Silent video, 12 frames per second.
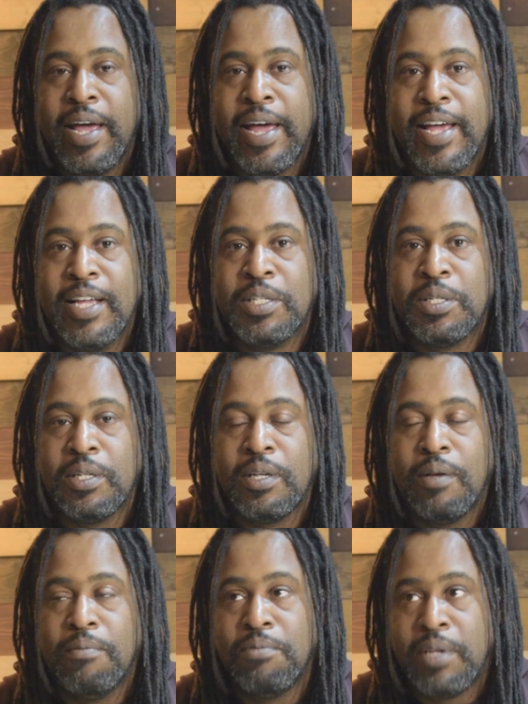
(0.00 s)
has
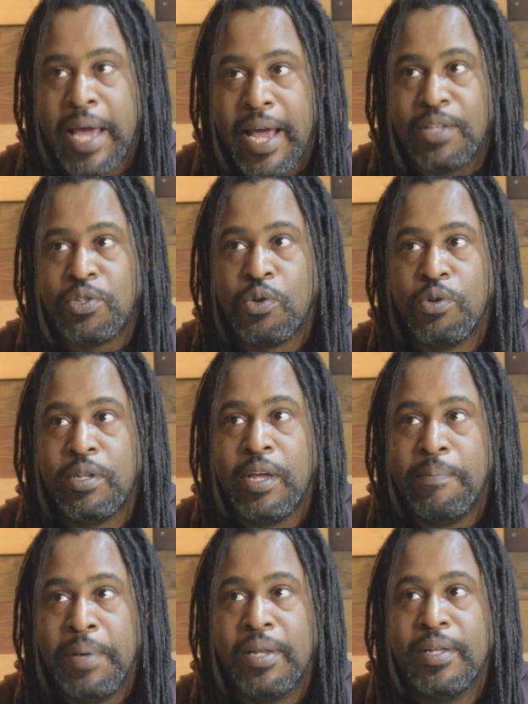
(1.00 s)
canceled
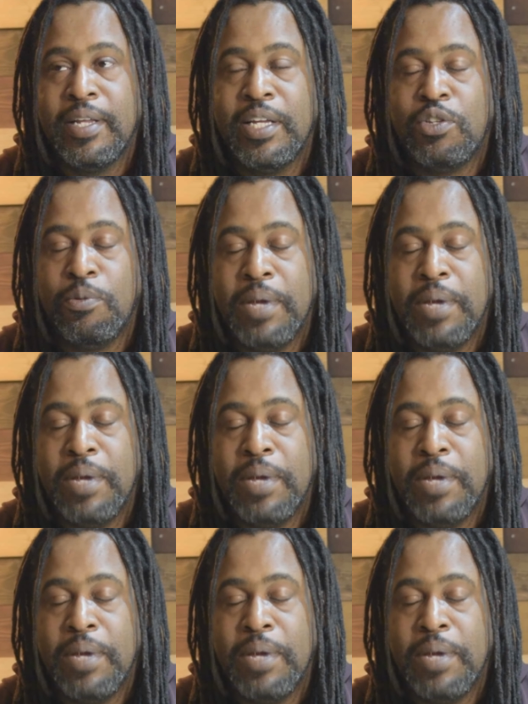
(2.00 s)
the ability